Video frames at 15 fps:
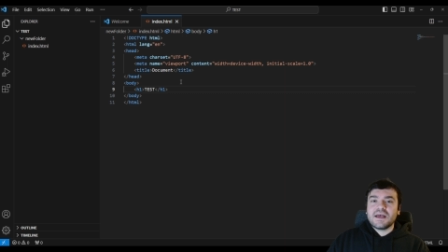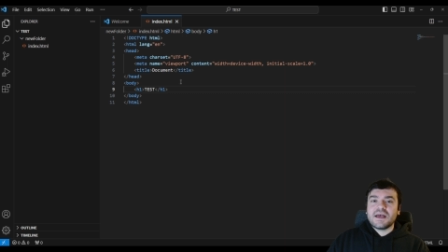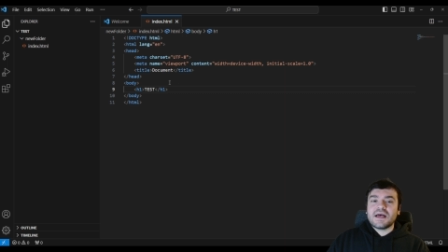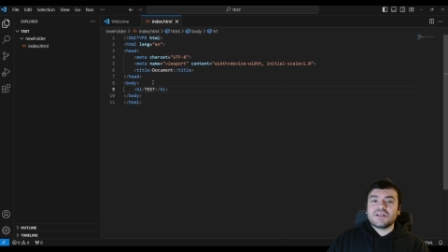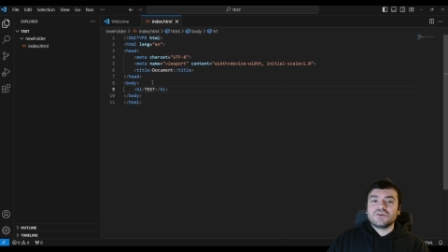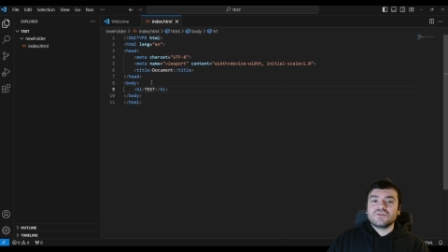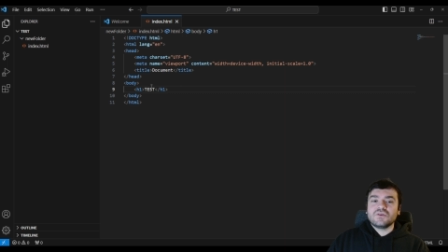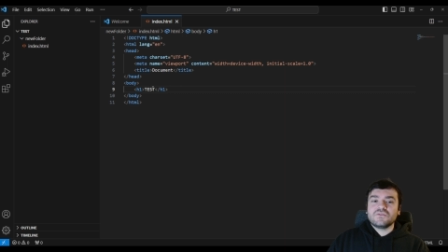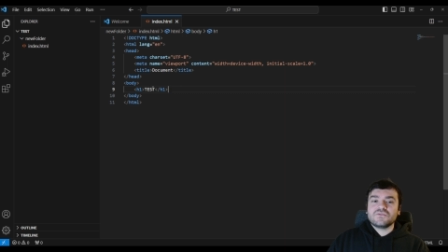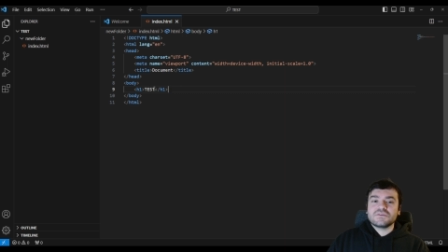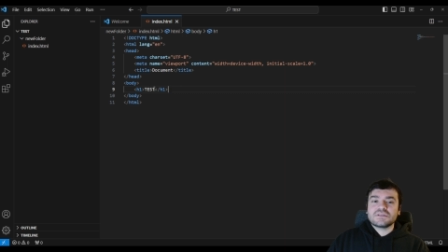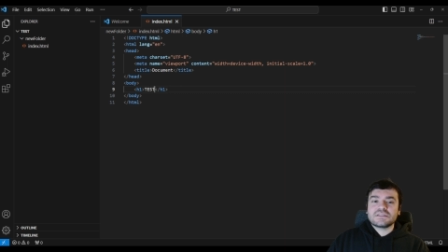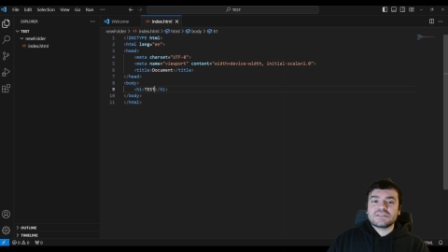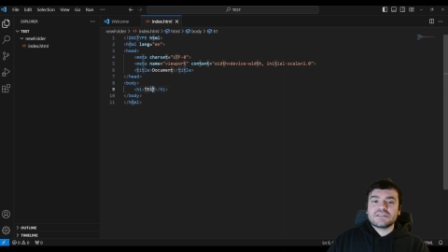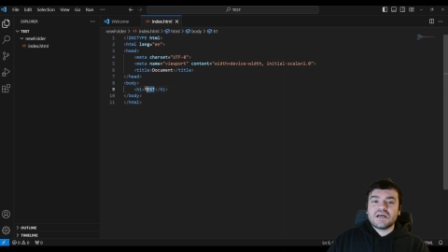a lot of
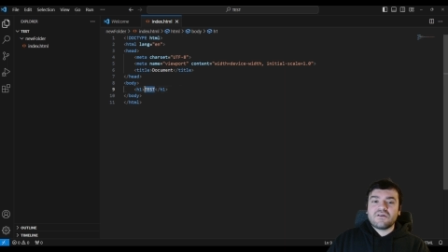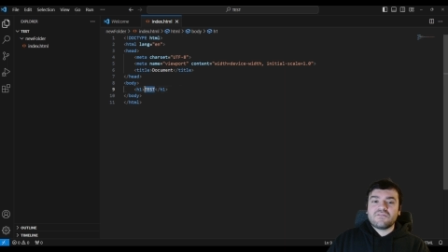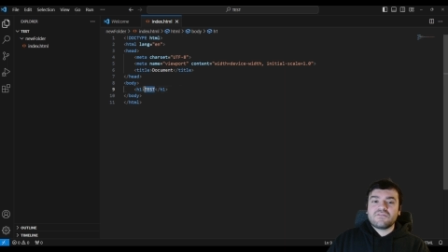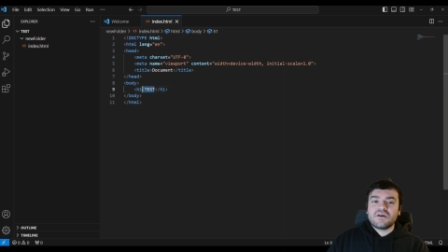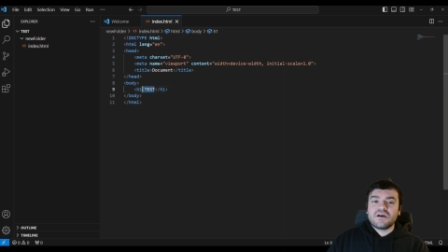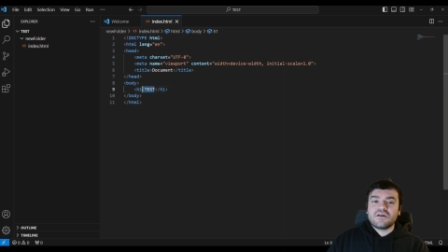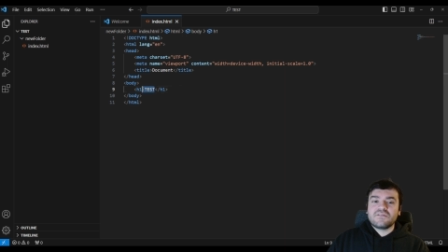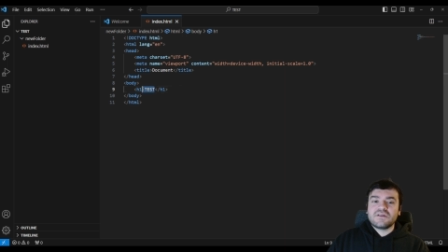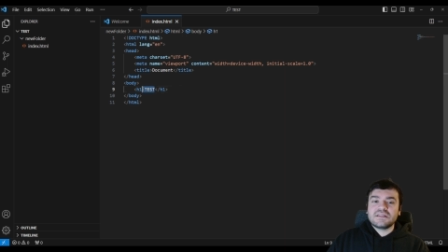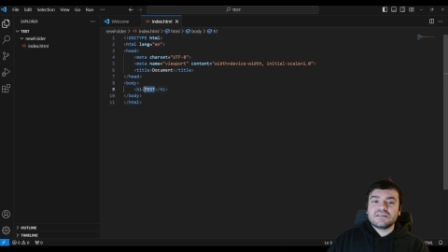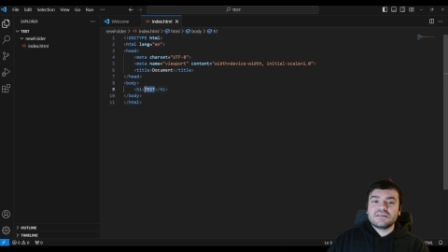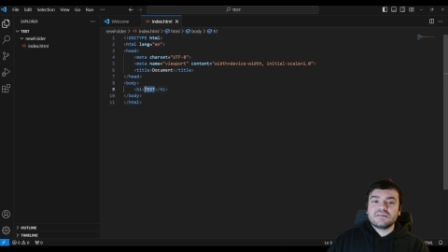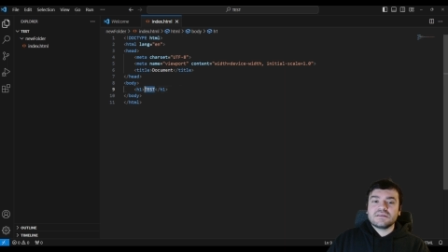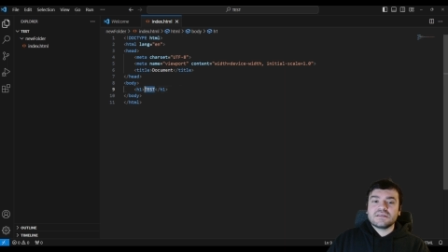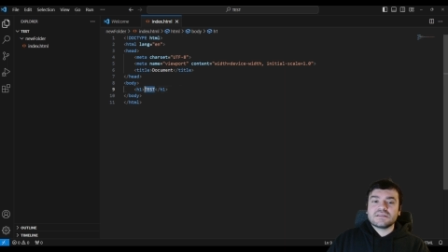stuff
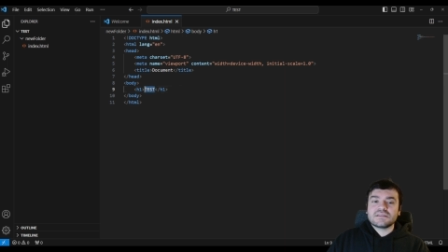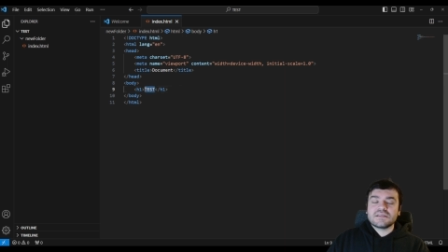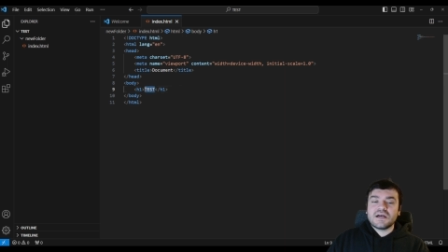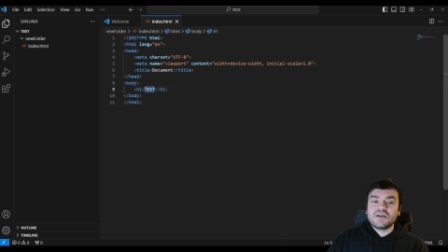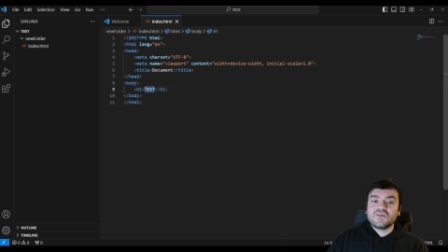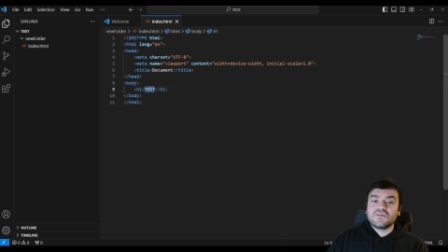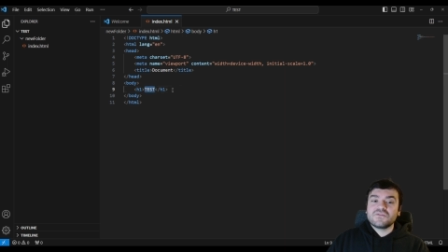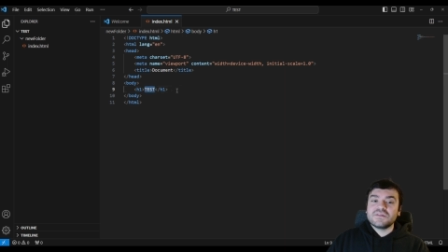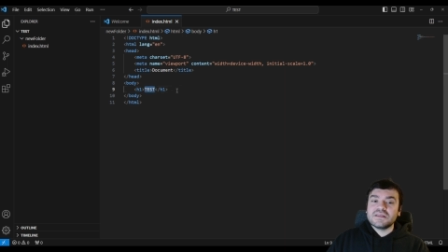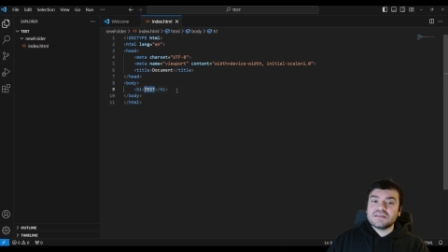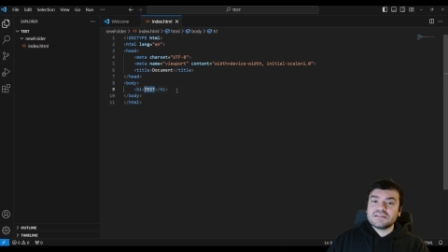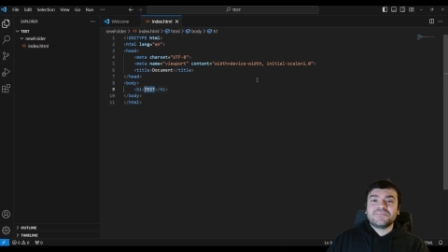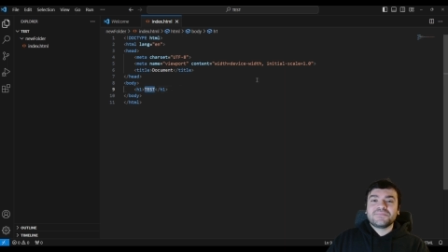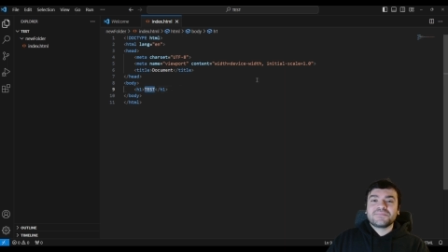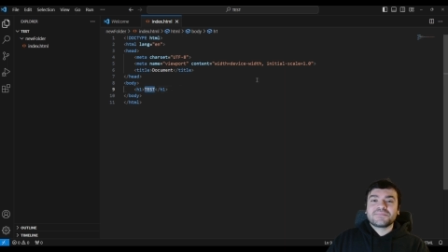written inside of
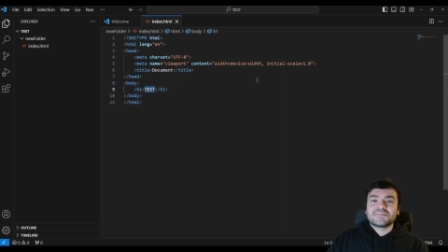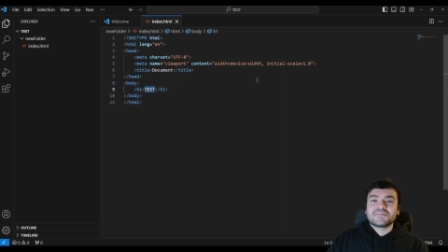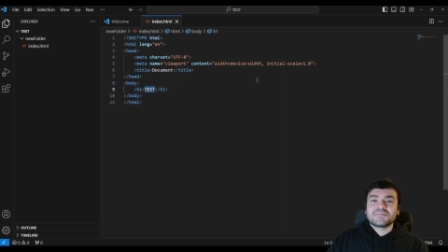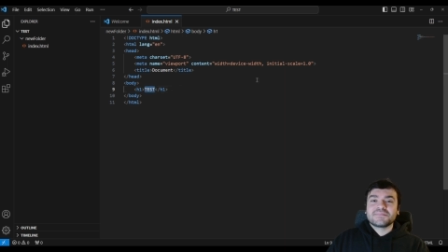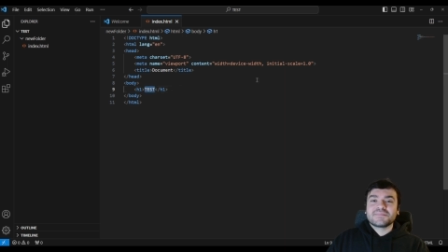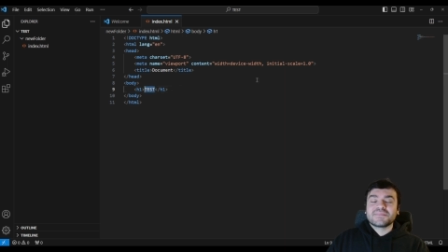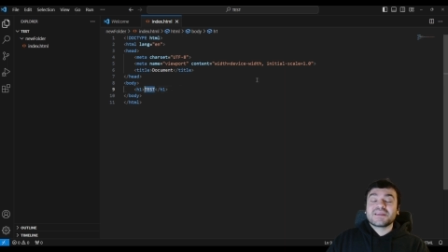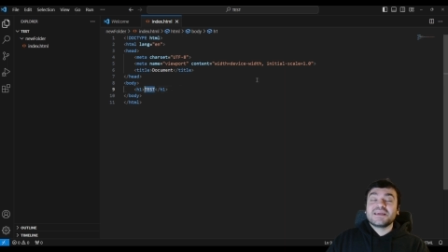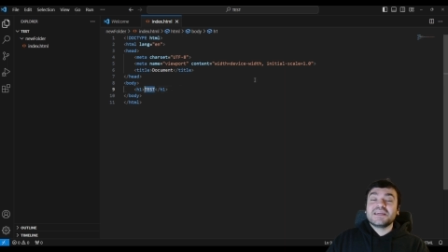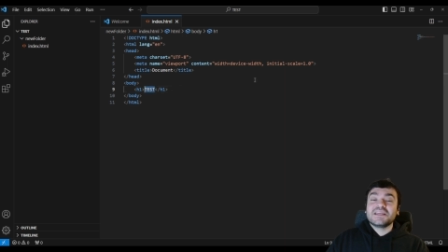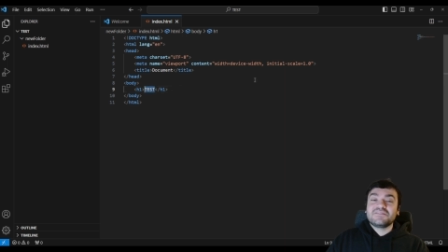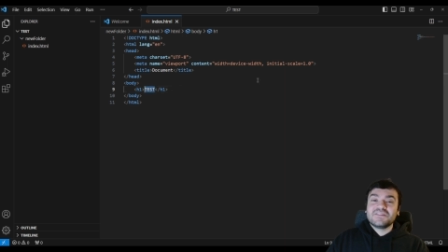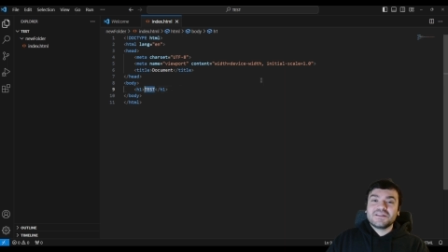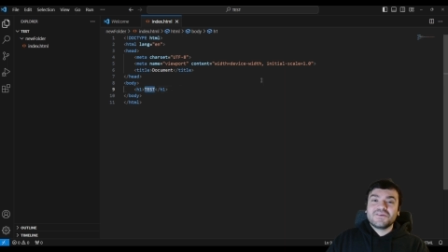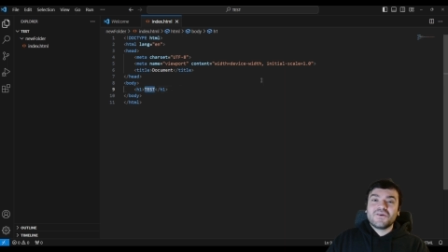this, it
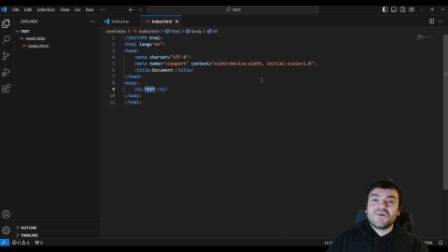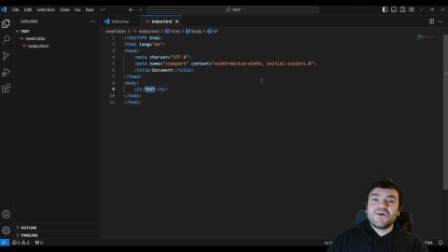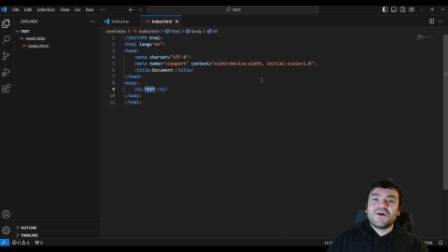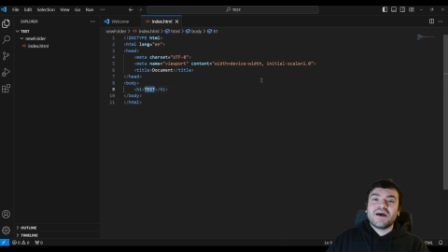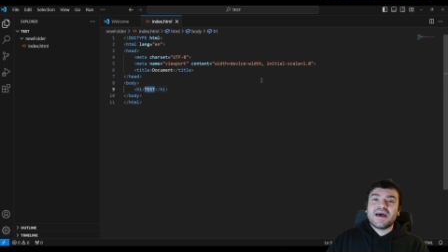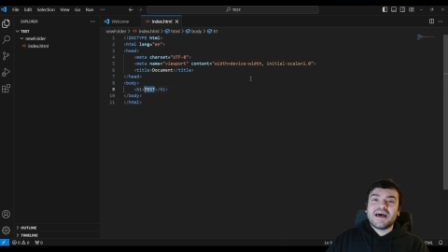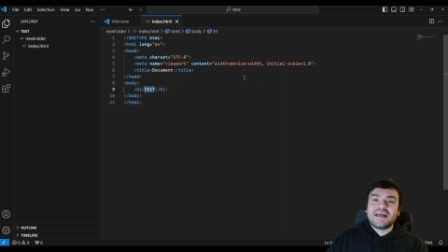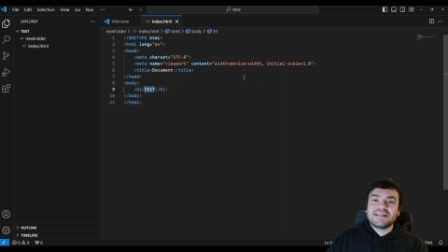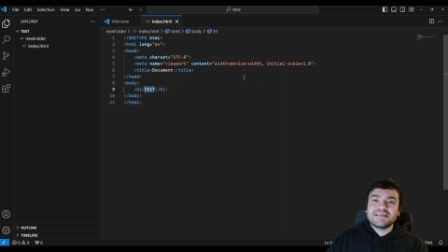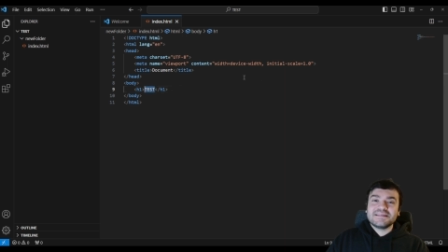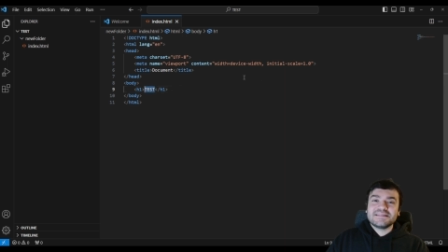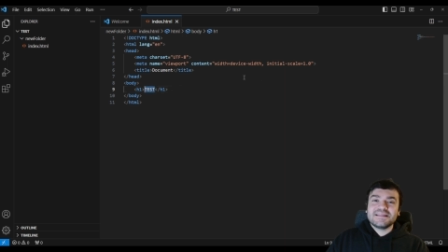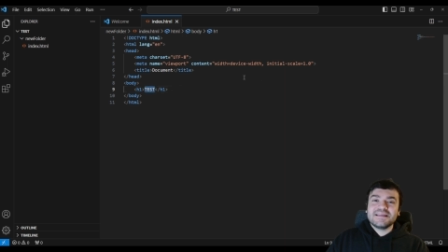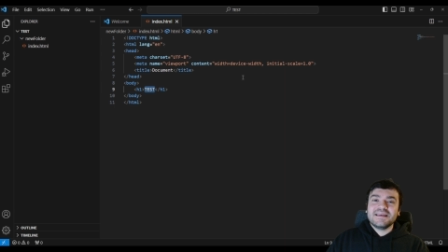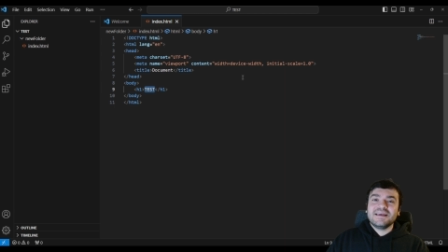will go
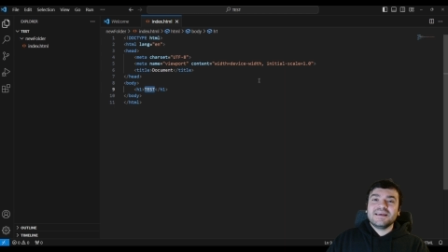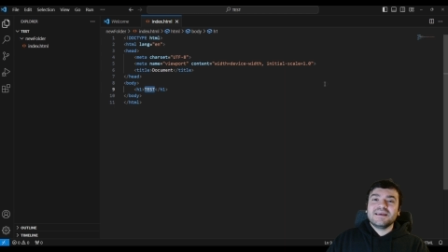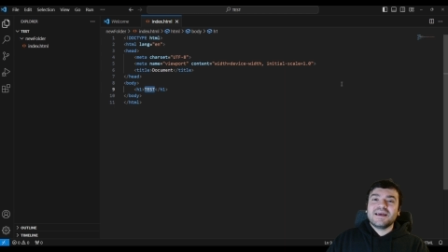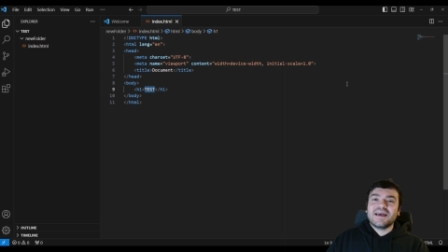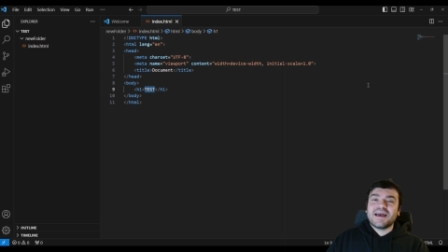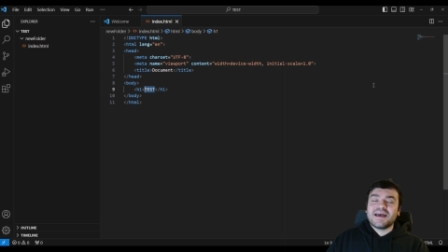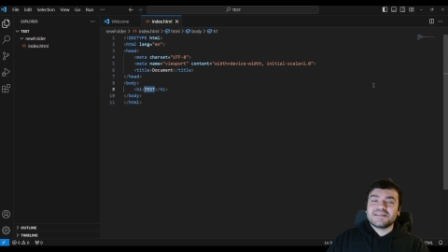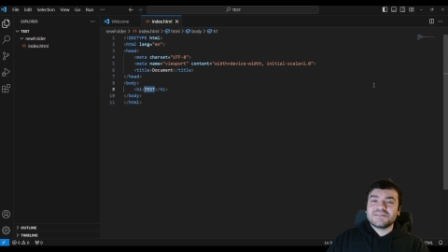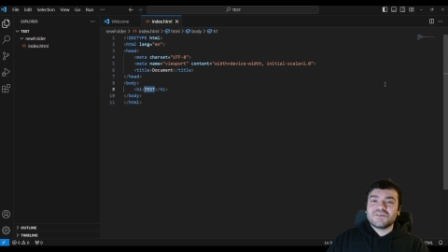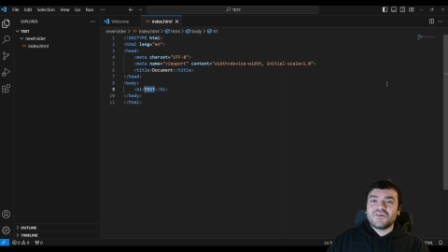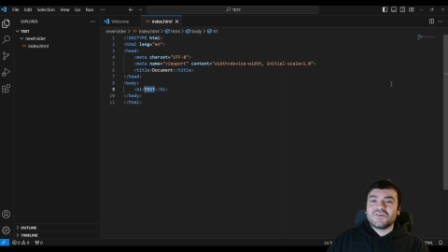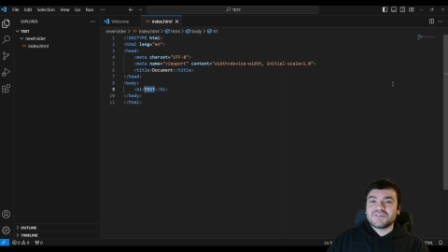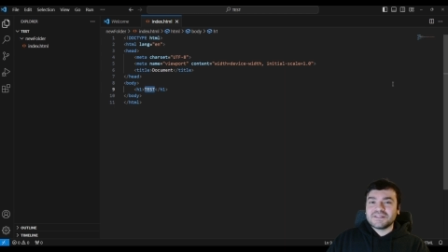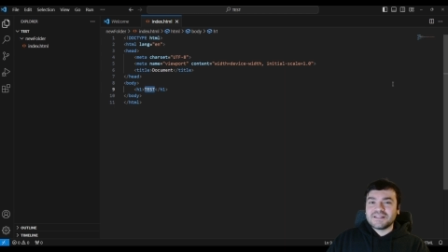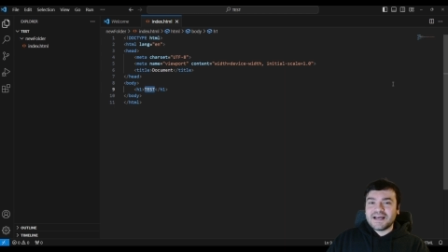endlessly and
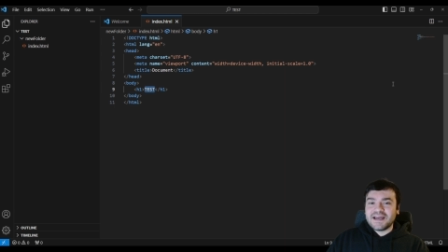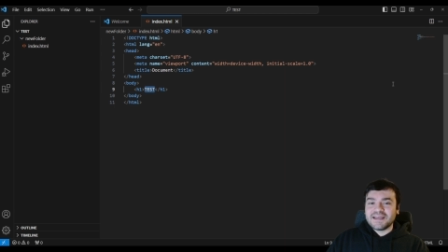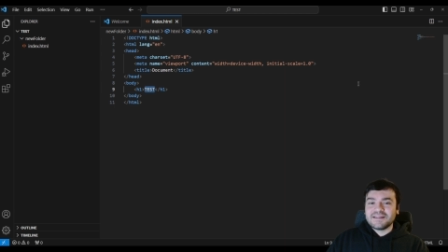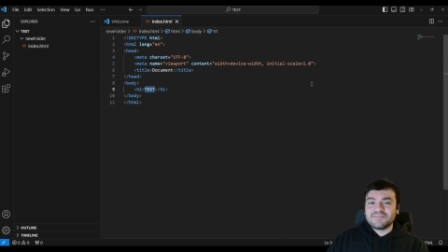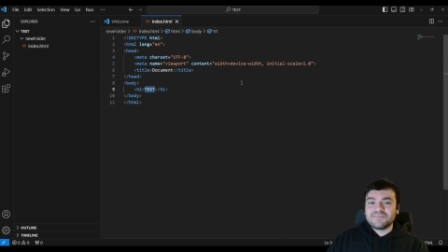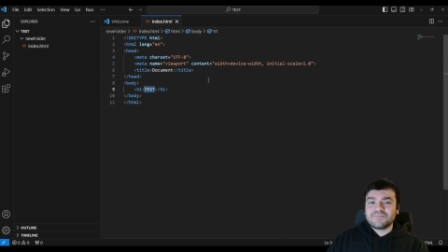off the line.